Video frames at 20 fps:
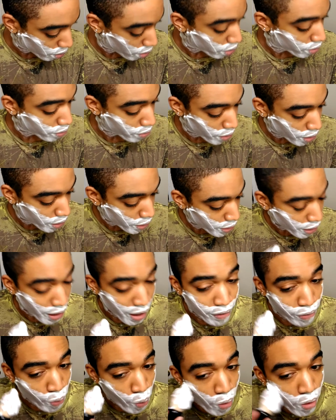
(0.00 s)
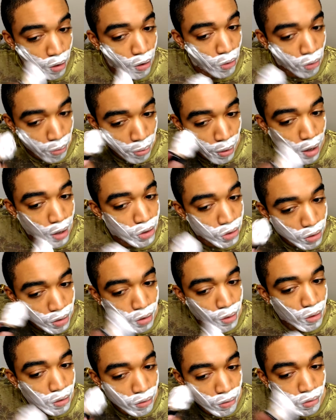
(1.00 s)
Oh, yeah, I have one other Badger
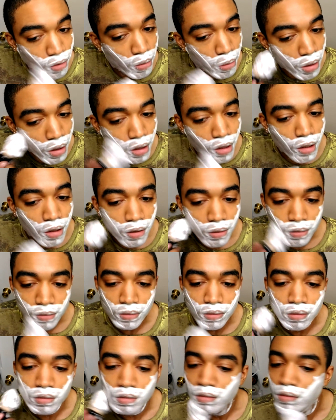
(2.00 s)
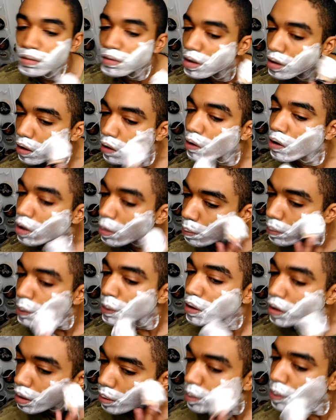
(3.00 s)
from another
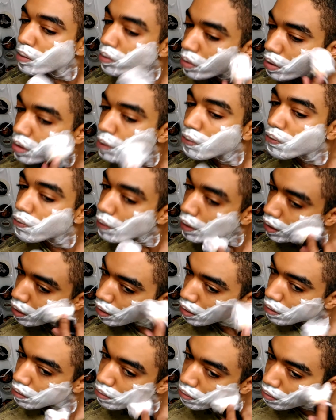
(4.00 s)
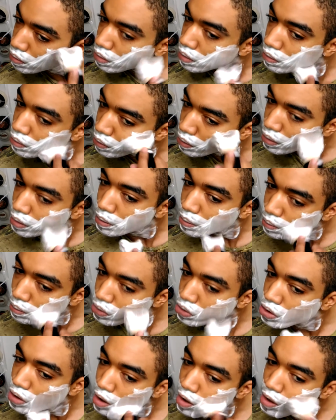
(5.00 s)
company that I'm not really a fan of for
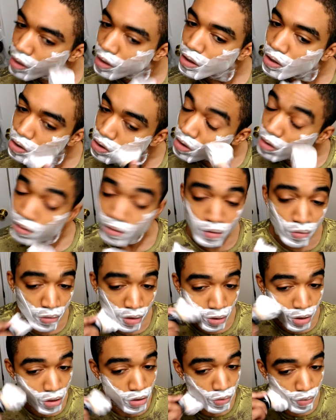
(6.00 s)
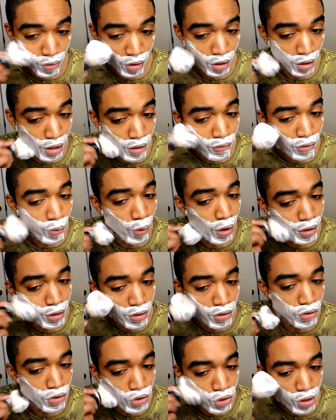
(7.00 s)
shedding issues. The Envy White
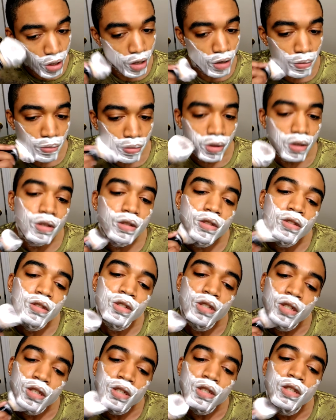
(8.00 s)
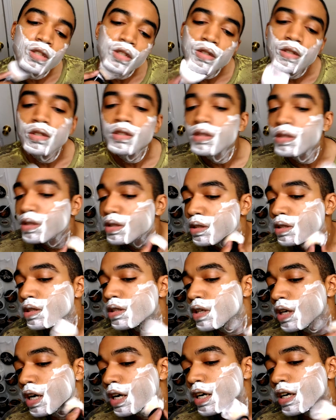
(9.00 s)
doesn't shed, but...
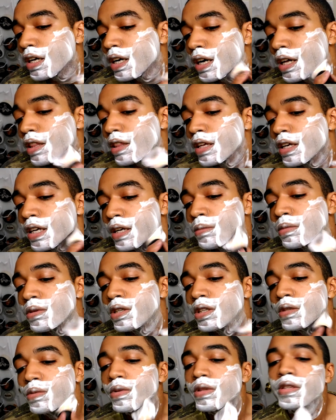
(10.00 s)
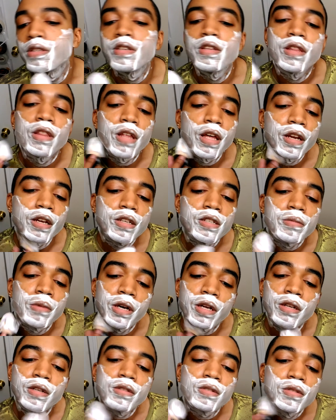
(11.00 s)
Yeah, I think I'm good with synthetics,
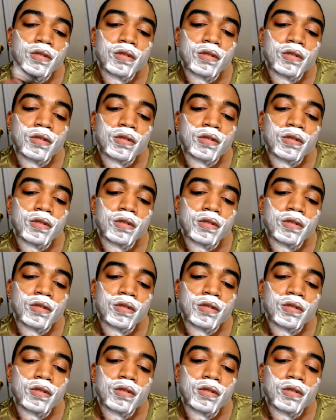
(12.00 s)
man.